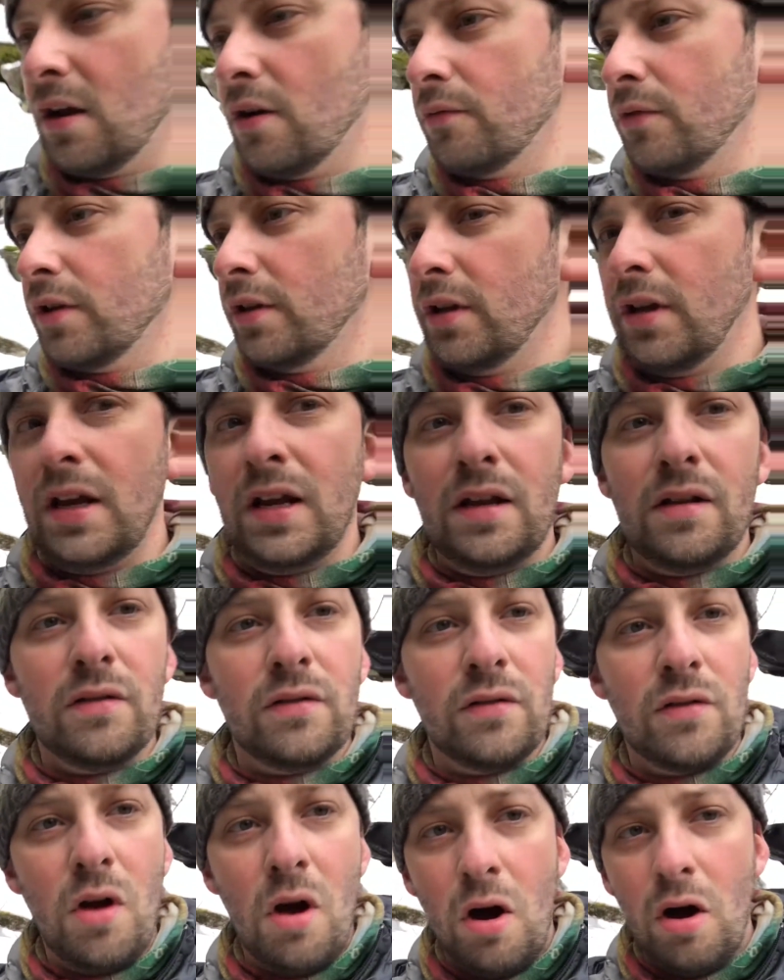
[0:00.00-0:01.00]
a really
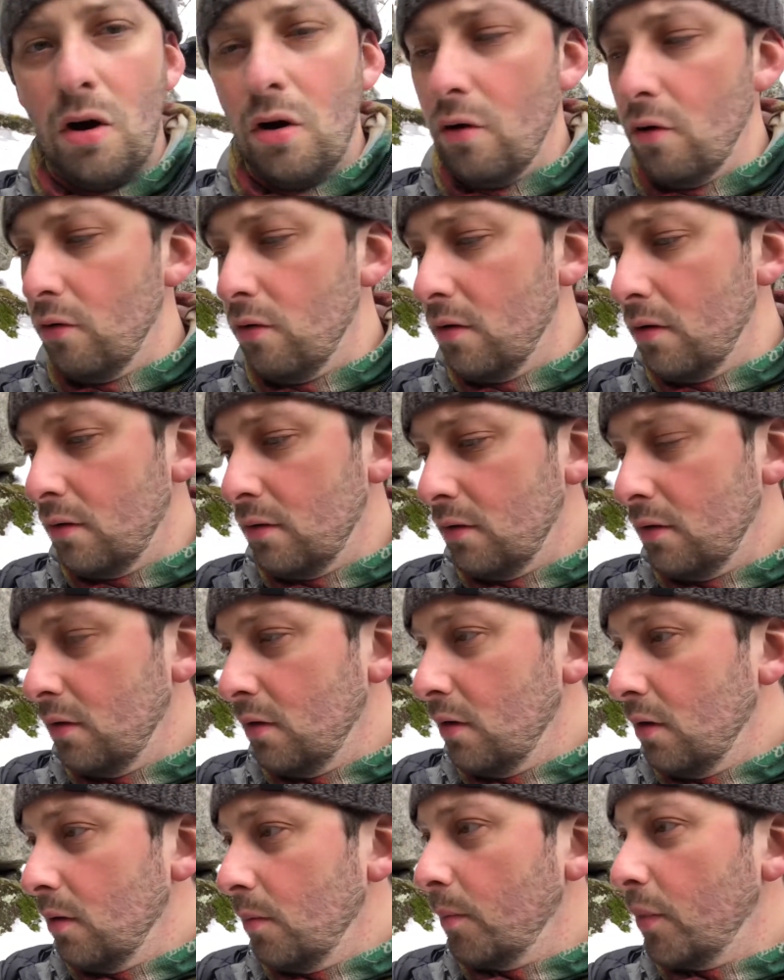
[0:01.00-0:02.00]
low
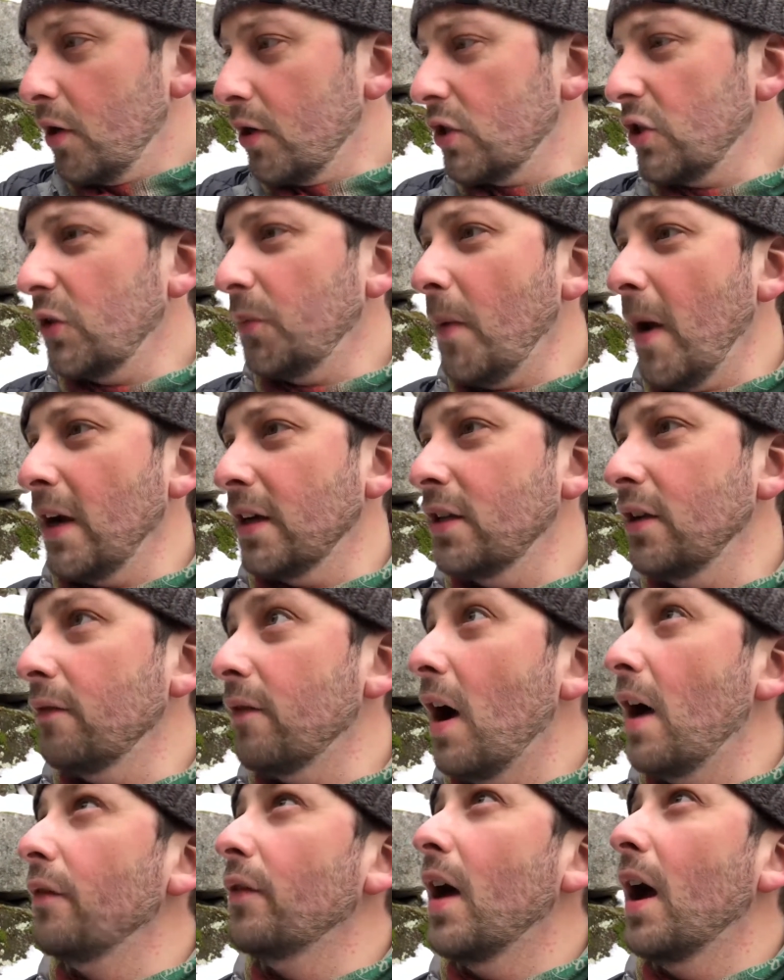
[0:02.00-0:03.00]
perspective
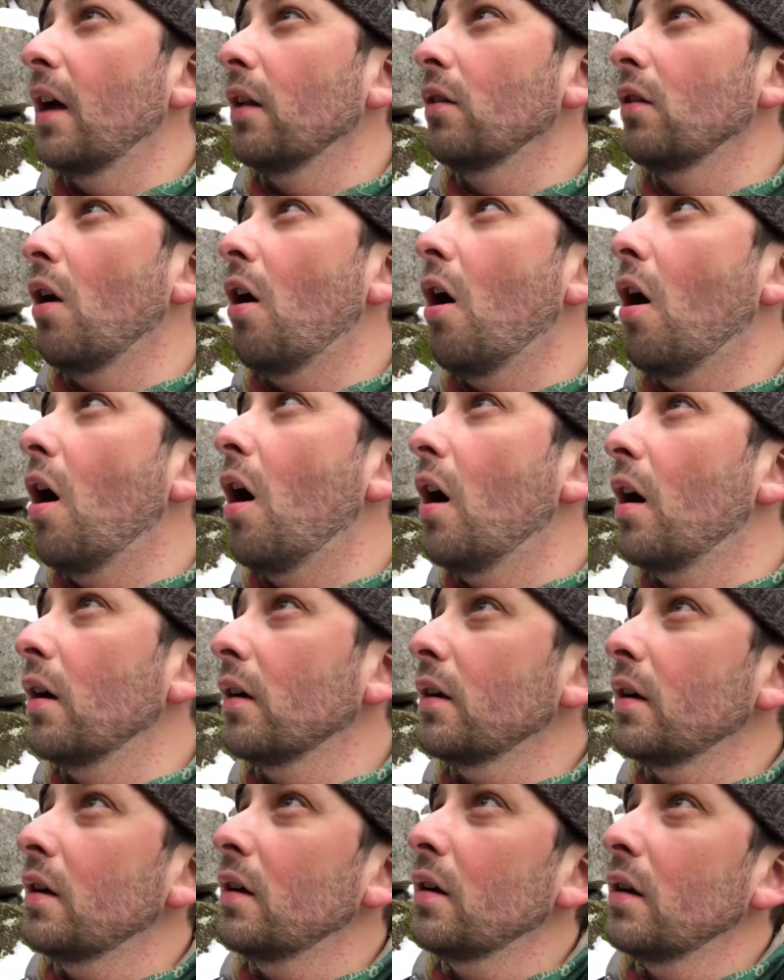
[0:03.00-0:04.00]
on that log,
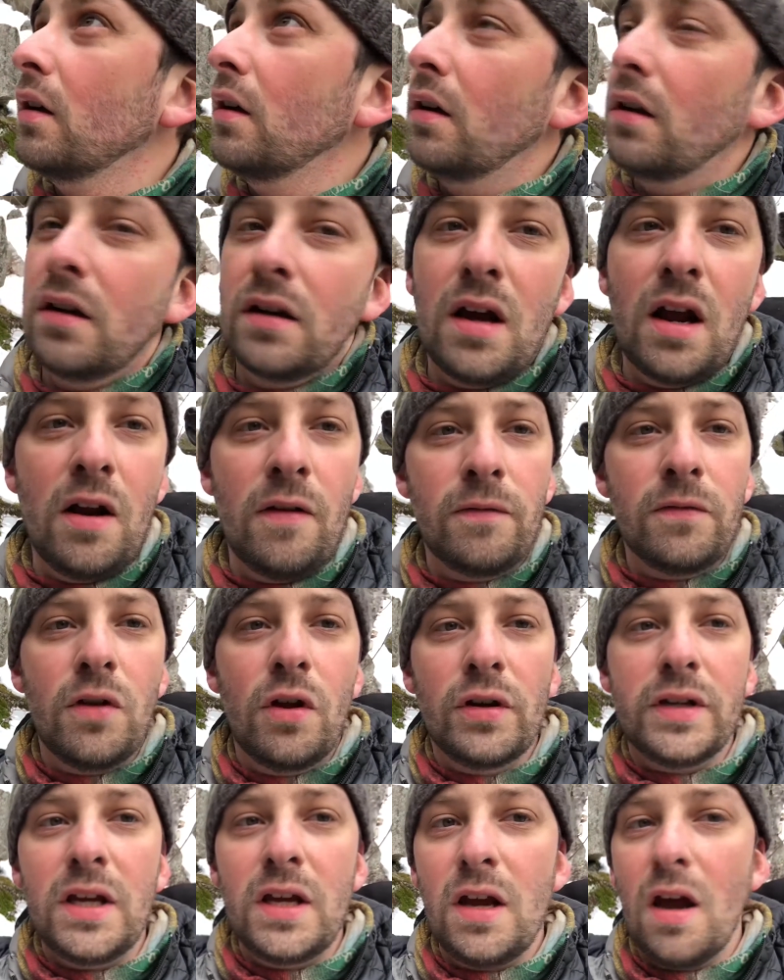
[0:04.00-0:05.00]
kind of
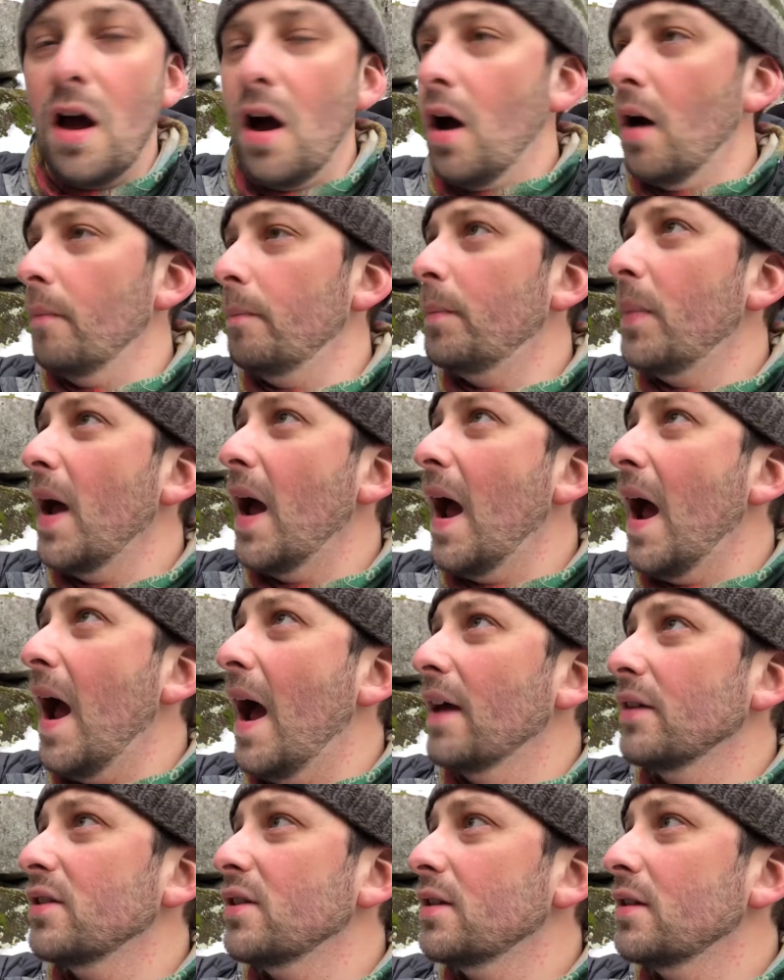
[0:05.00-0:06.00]
looking up
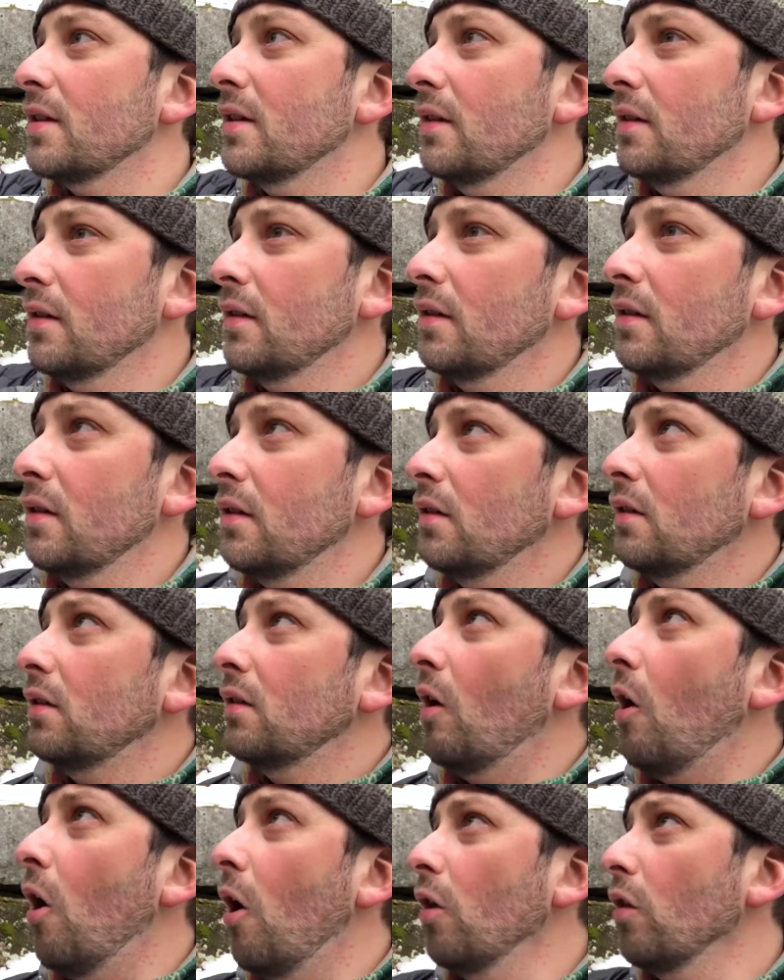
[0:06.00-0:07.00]
past
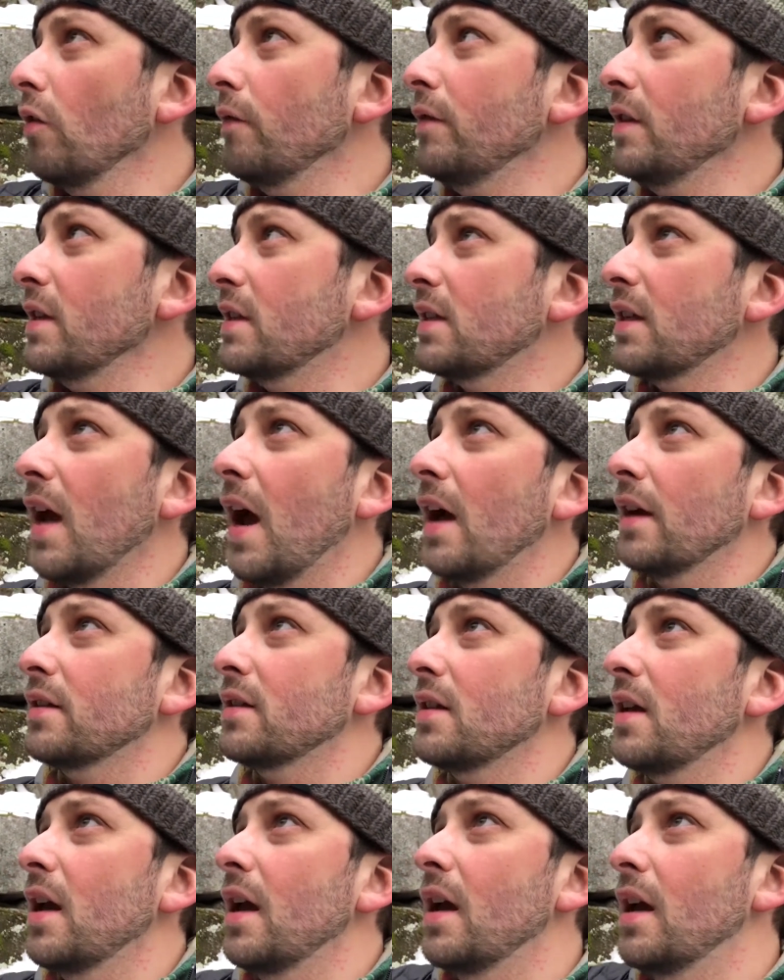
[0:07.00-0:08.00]
all of these
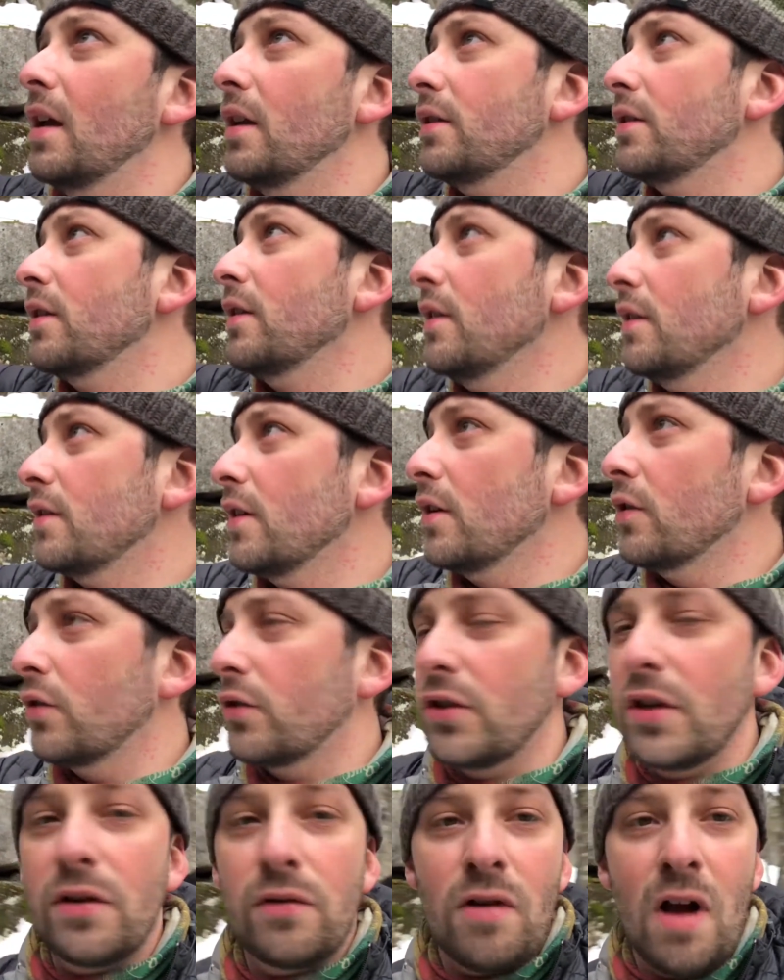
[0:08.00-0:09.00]
cascades and these
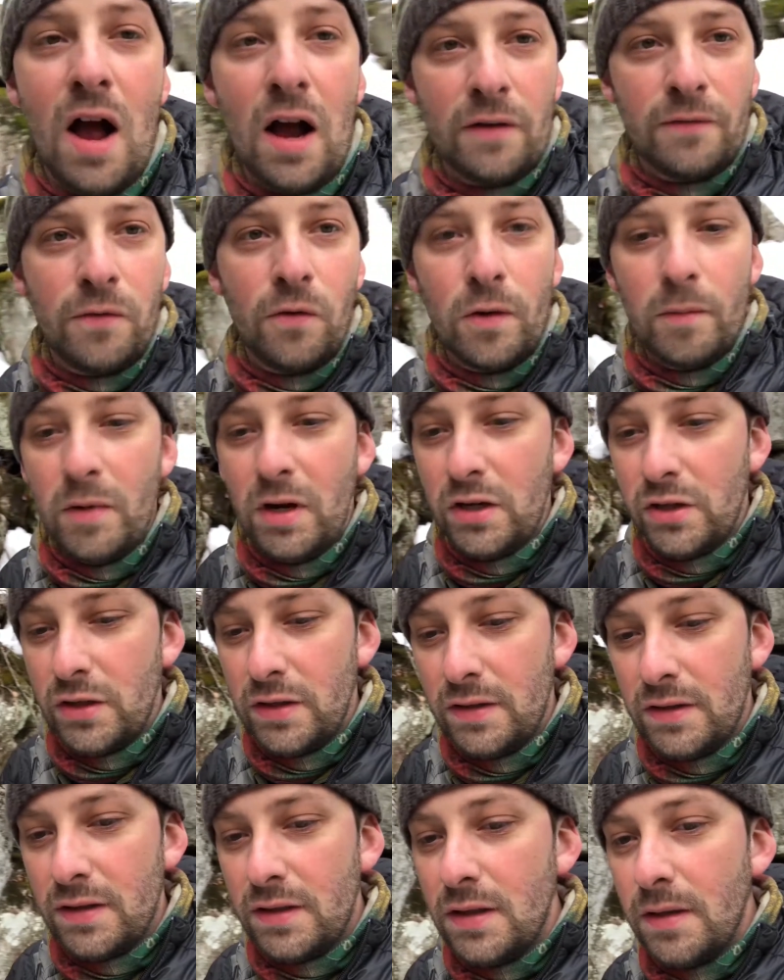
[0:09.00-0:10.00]
interesting rock
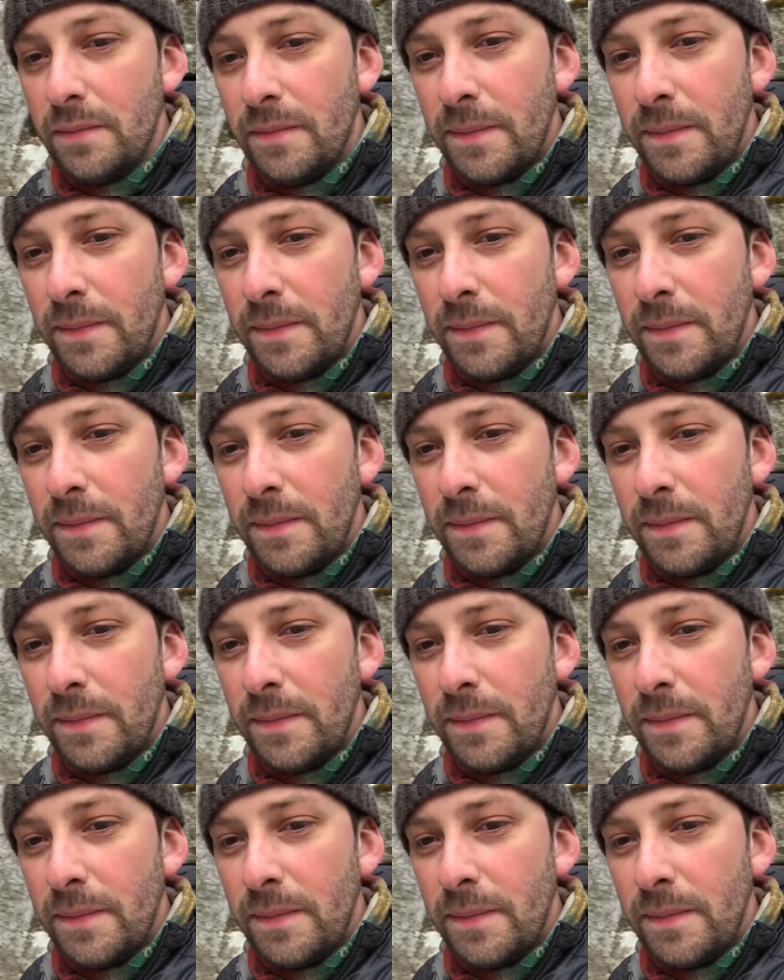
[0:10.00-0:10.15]
formations.